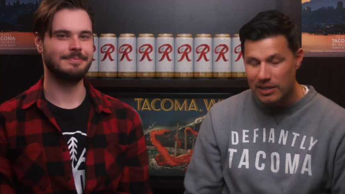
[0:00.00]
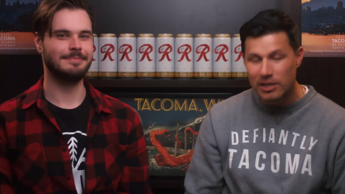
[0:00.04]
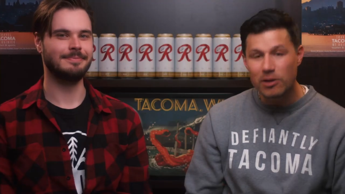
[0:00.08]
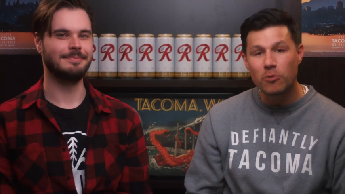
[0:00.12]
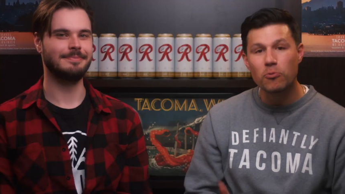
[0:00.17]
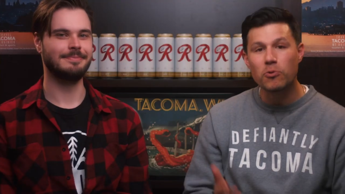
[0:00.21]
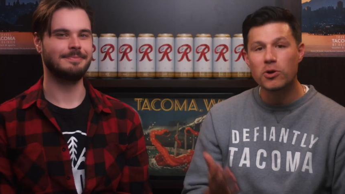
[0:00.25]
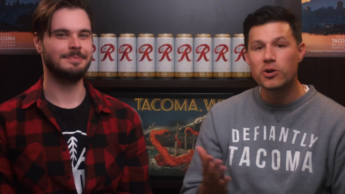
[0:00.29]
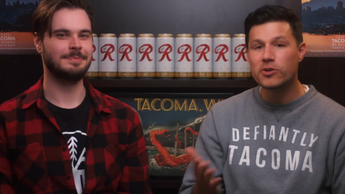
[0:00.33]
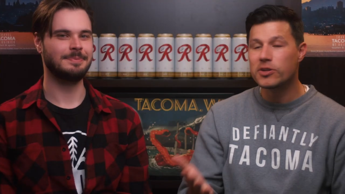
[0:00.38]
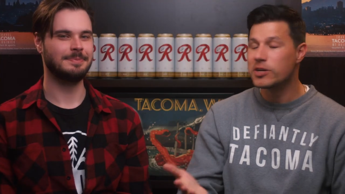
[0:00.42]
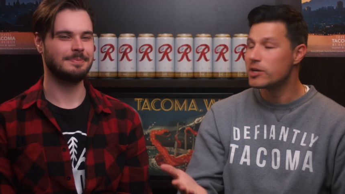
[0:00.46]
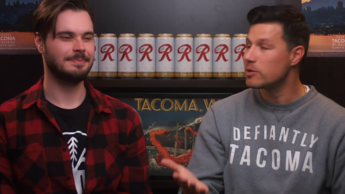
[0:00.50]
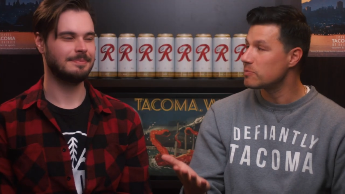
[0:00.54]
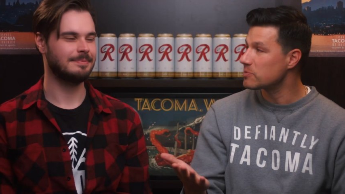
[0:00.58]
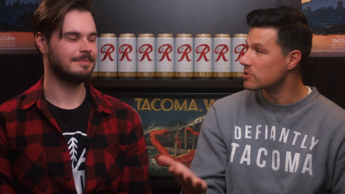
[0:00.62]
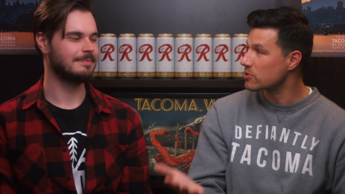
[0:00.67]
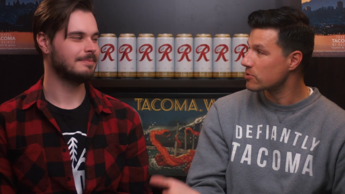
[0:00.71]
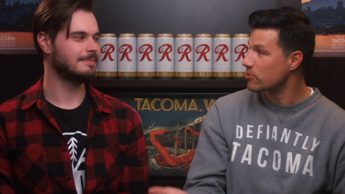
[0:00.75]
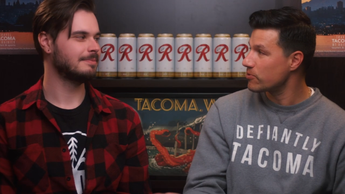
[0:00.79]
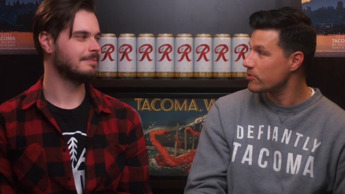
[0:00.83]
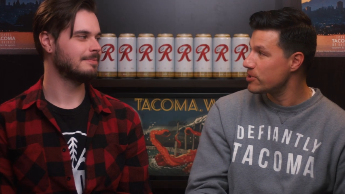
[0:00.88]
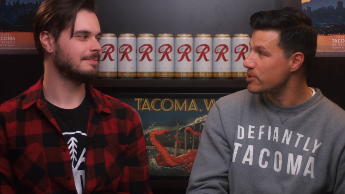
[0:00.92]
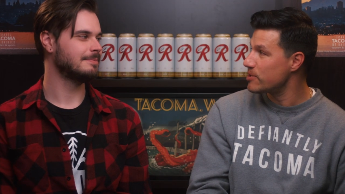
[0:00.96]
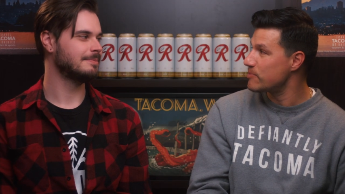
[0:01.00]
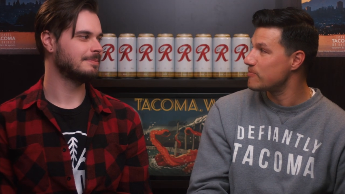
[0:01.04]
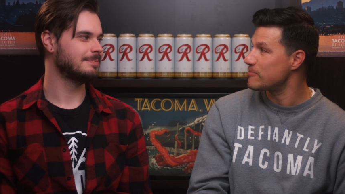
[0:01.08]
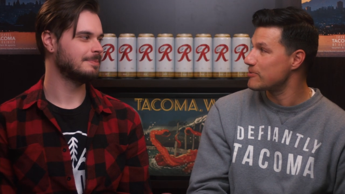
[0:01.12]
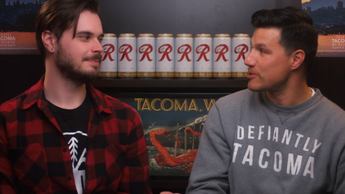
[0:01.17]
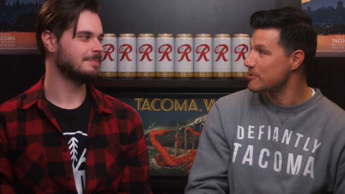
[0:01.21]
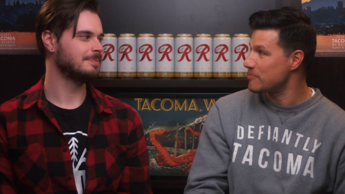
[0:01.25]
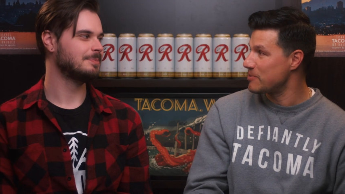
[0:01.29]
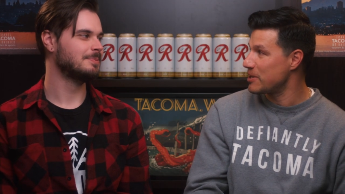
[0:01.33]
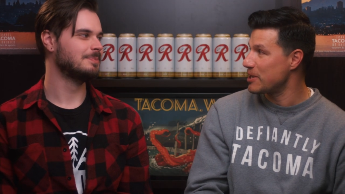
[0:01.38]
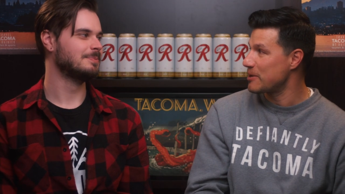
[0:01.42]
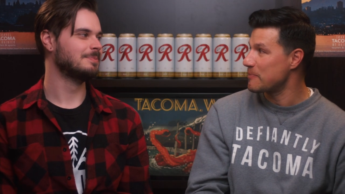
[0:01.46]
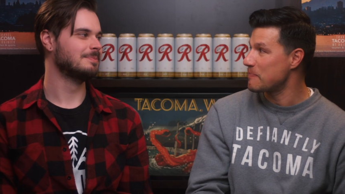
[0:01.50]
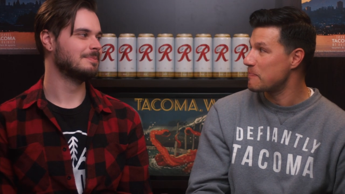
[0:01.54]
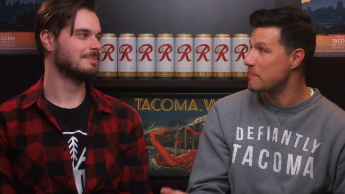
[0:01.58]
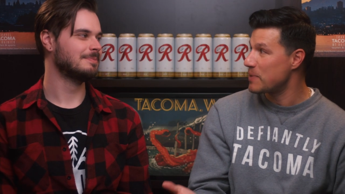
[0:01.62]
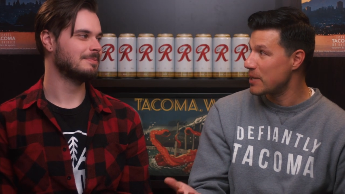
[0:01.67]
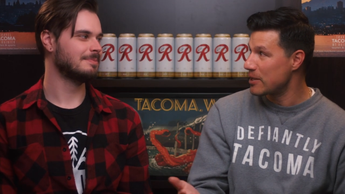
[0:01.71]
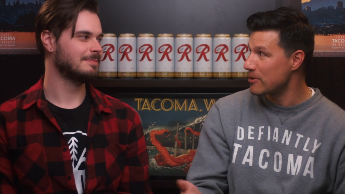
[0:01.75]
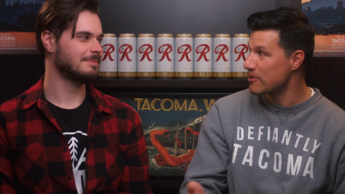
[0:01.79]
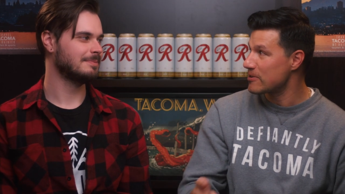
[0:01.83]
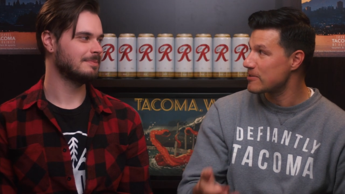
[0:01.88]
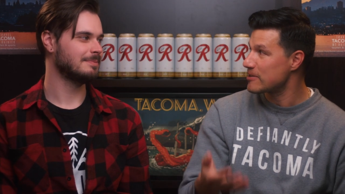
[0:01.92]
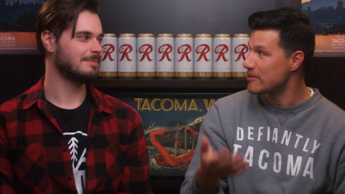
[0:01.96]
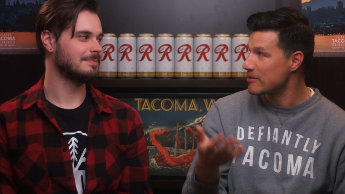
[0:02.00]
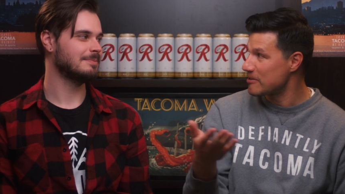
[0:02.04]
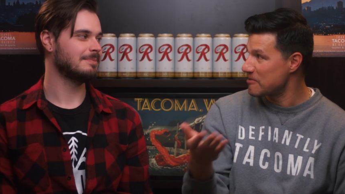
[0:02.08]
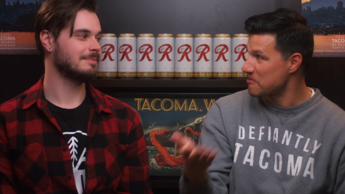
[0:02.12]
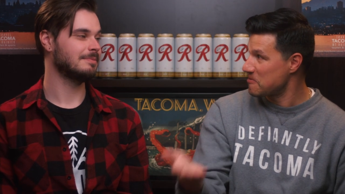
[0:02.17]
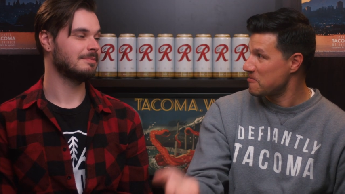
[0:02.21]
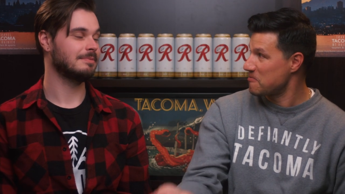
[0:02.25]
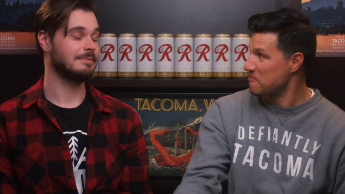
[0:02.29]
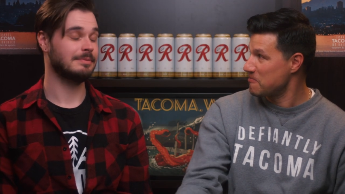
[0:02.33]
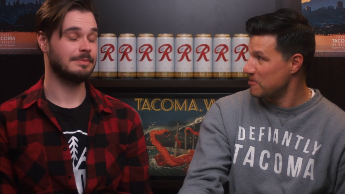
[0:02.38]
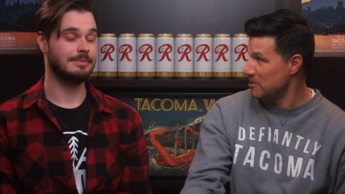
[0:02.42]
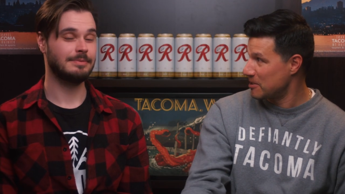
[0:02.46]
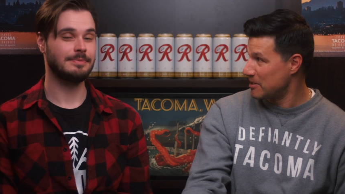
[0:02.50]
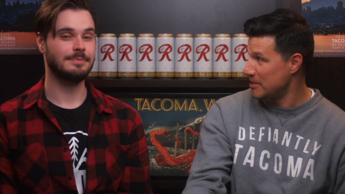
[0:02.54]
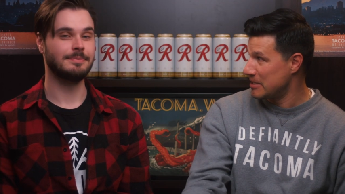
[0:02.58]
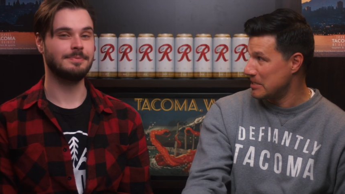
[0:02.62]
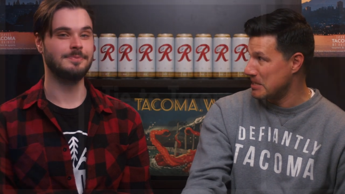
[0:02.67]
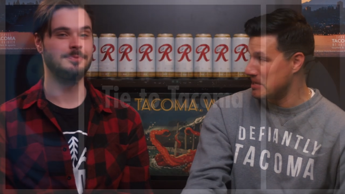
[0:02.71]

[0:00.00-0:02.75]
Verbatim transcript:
Speaker 1: Like, a Wilhelm scream would have been better than what they